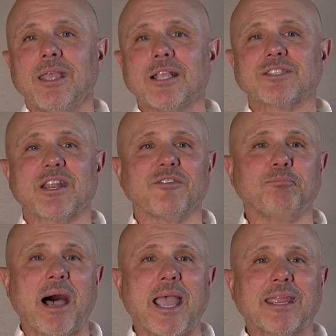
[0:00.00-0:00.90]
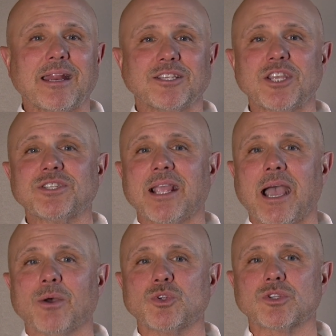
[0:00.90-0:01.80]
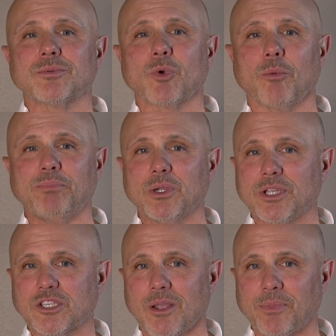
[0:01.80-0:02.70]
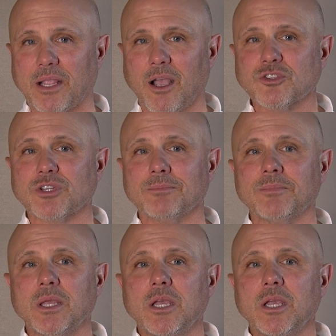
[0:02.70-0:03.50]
Instead of buying an existing house or building something custom,